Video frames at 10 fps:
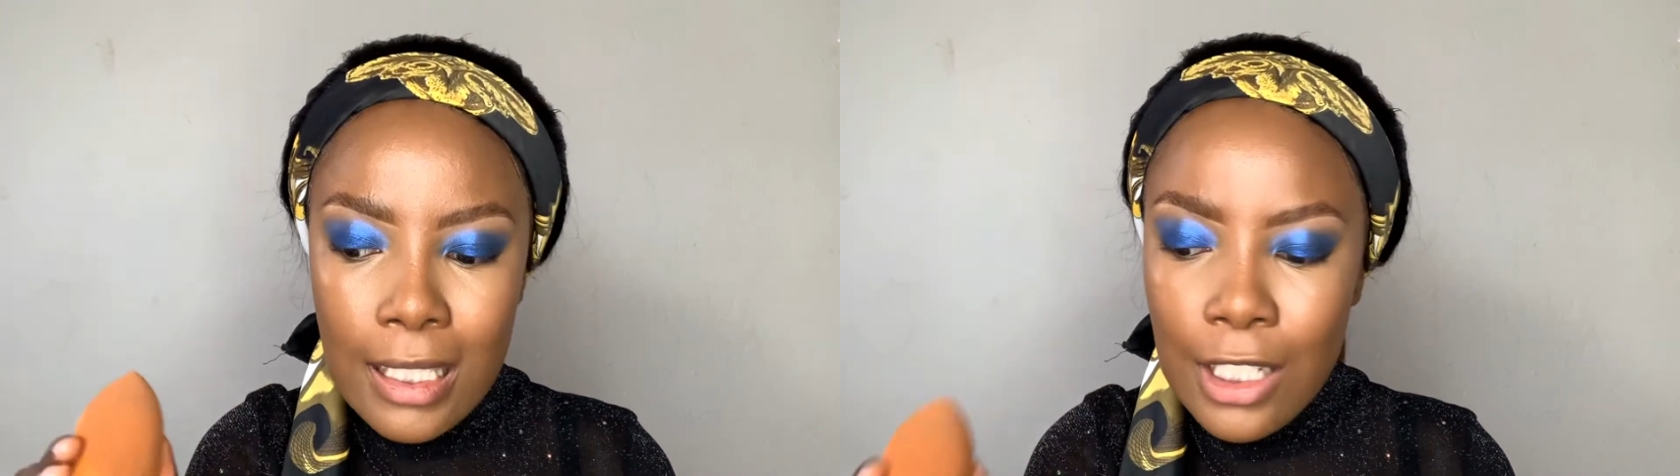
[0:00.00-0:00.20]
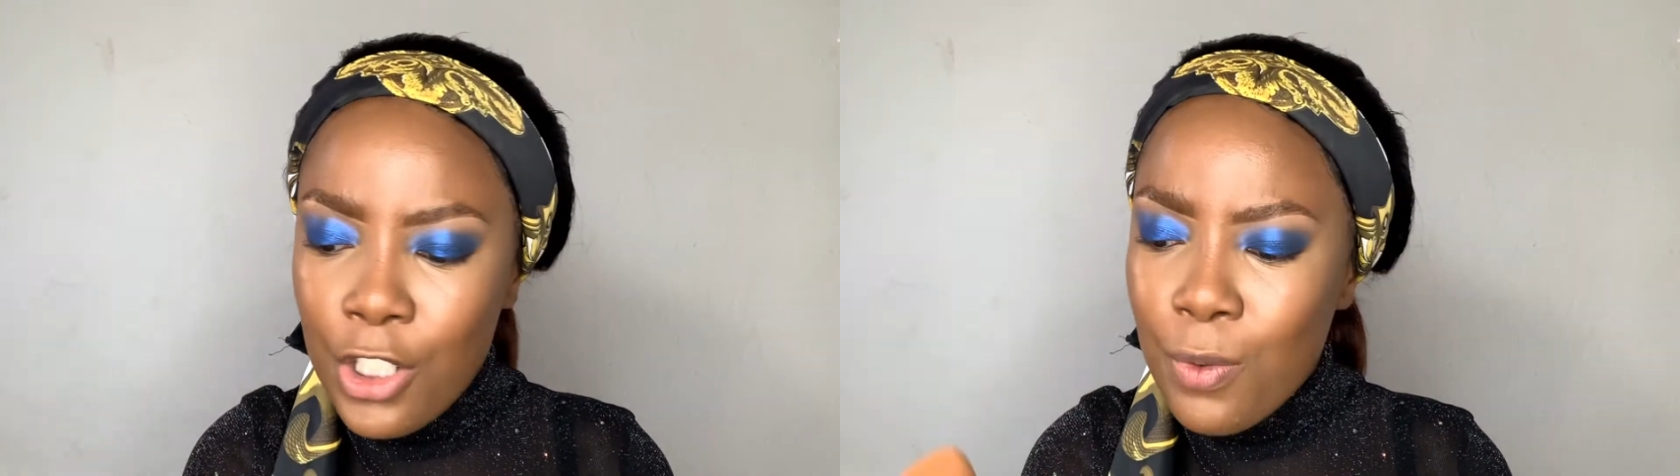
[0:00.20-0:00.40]

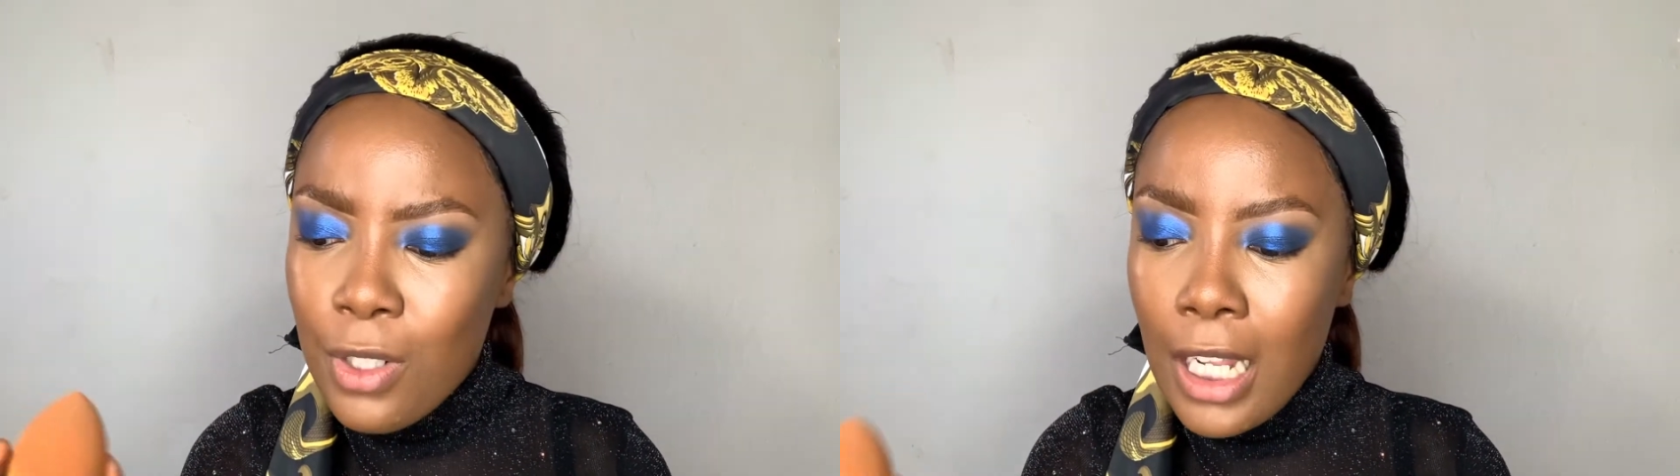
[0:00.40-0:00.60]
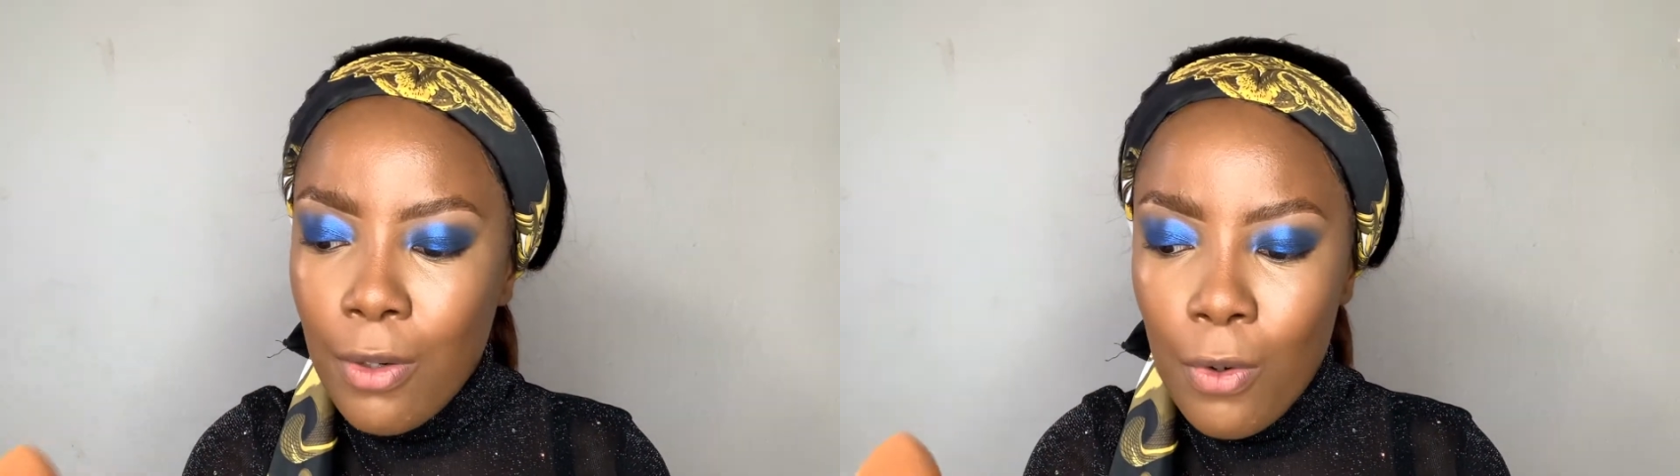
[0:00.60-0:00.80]
and she would
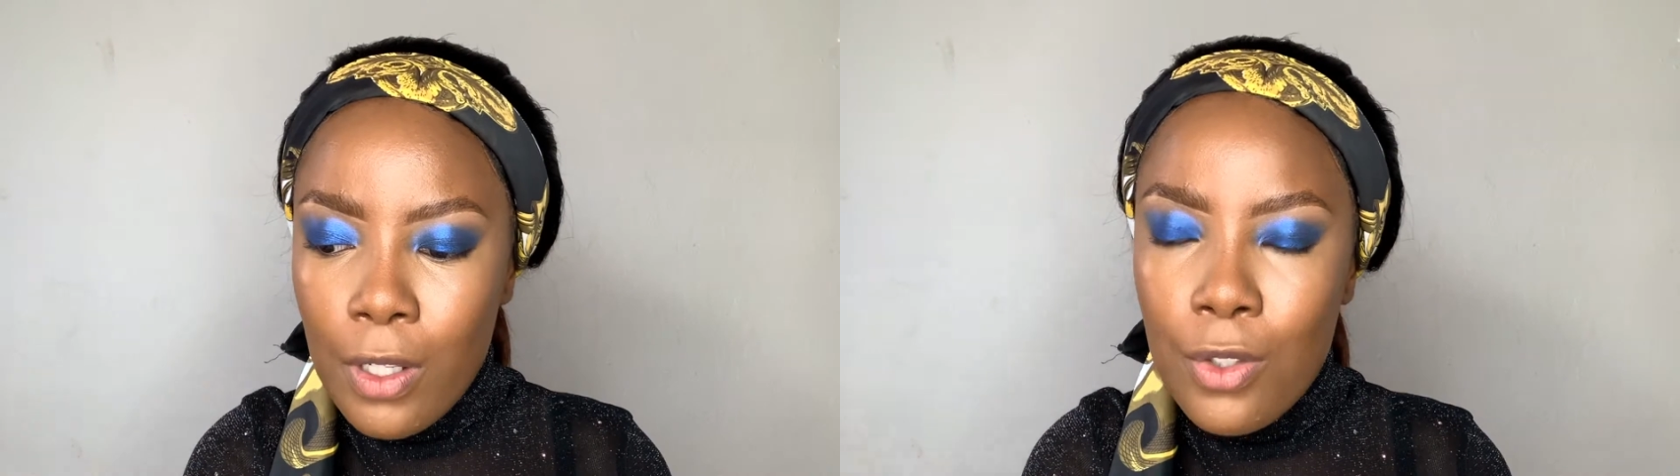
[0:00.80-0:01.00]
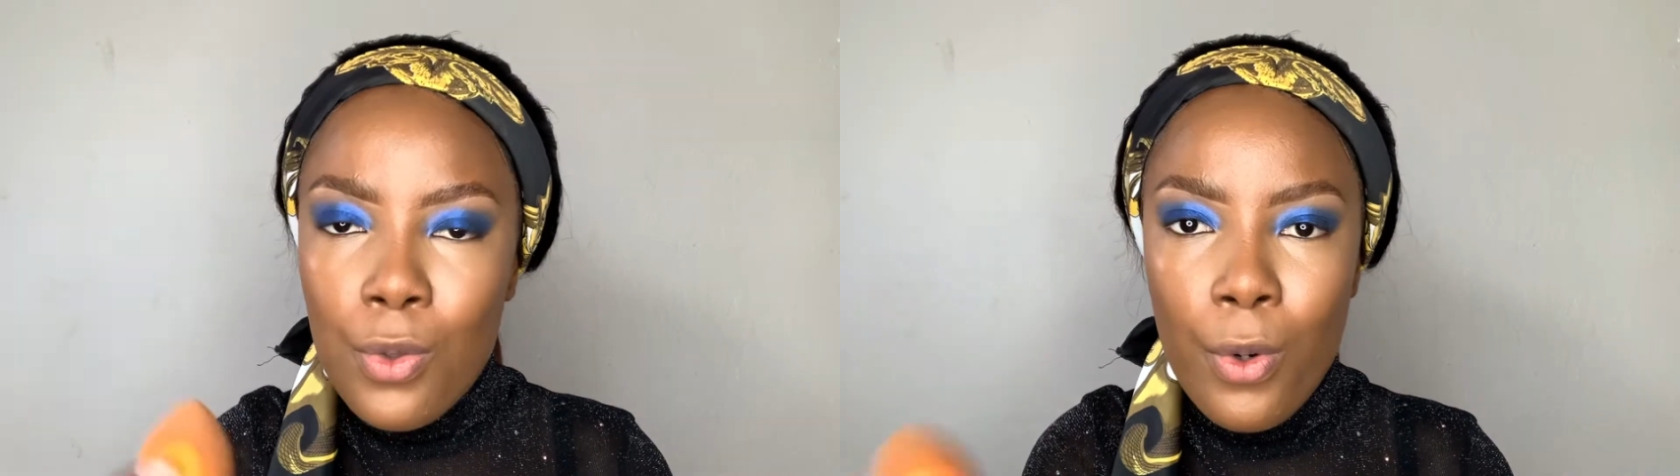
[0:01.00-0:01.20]
like
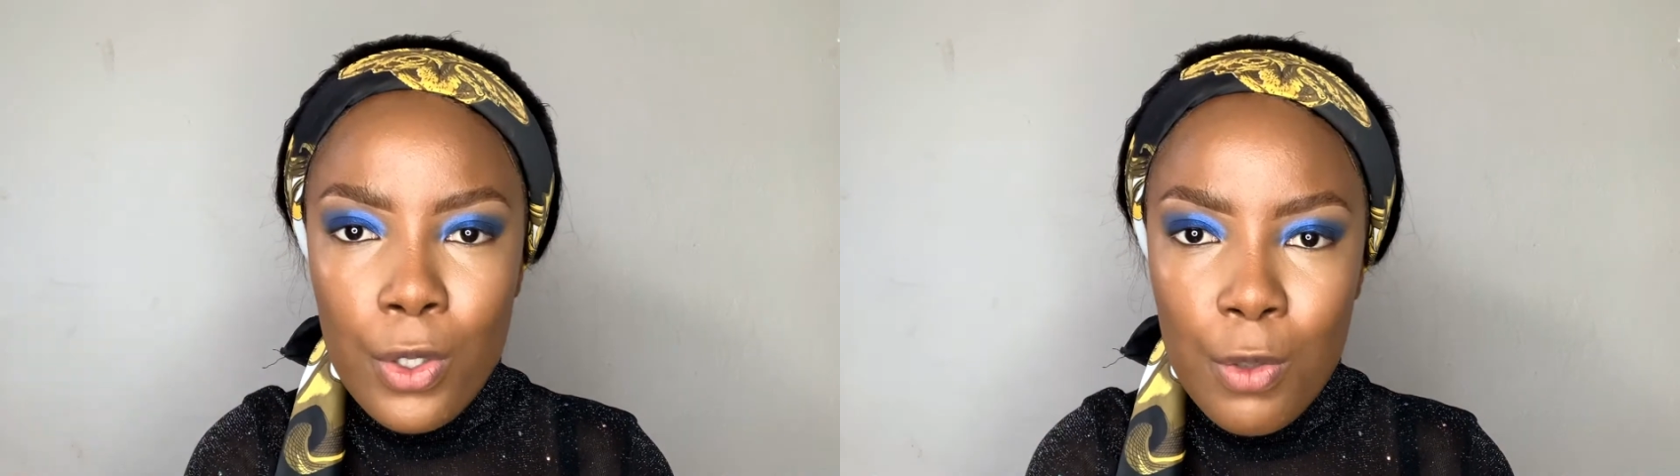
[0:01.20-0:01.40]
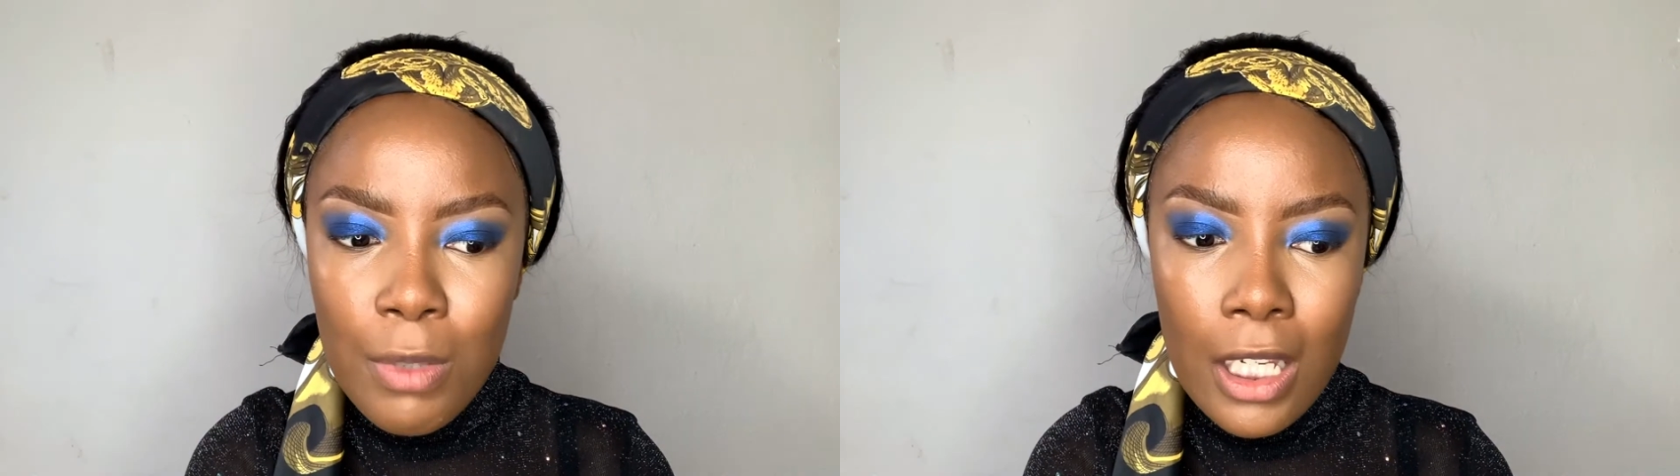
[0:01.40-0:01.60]
always talk
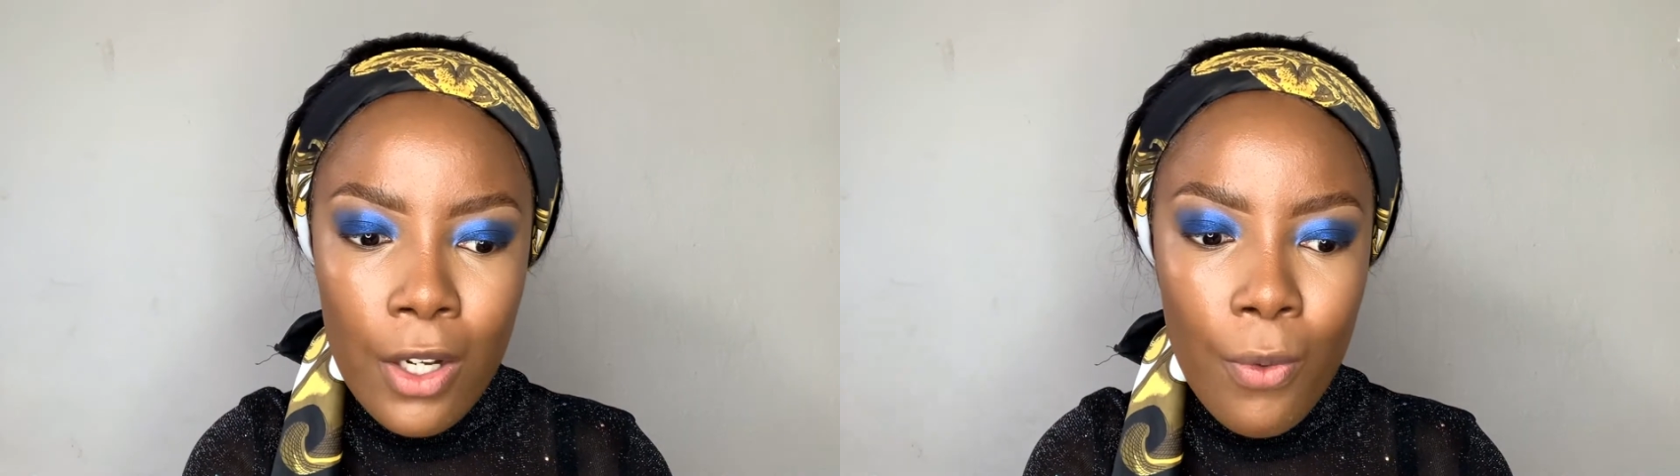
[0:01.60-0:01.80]
to me in a